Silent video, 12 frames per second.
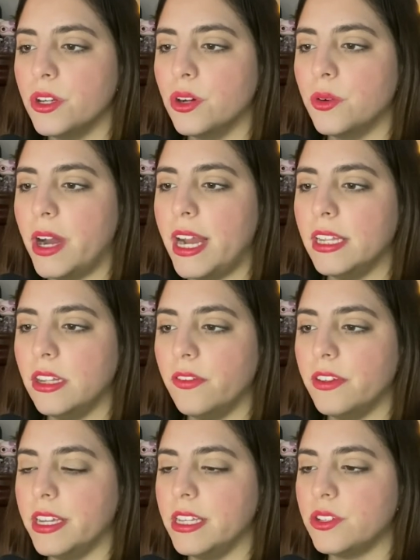you know, I
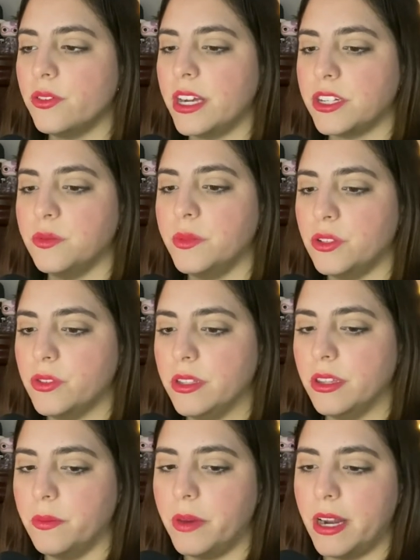love the interaction
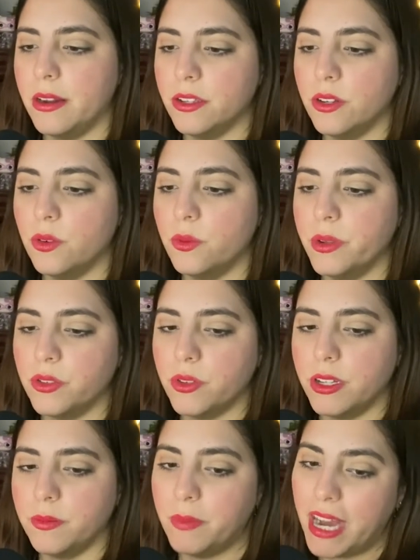between the ba- you know
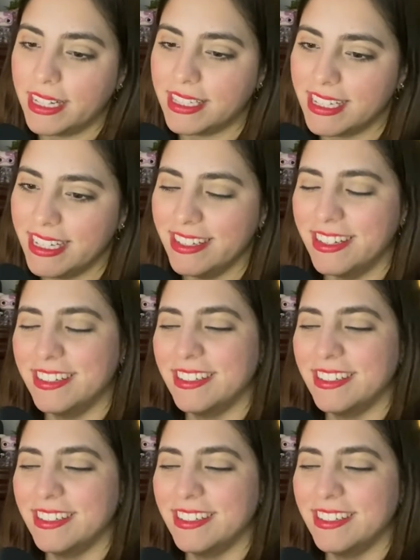between Batsy,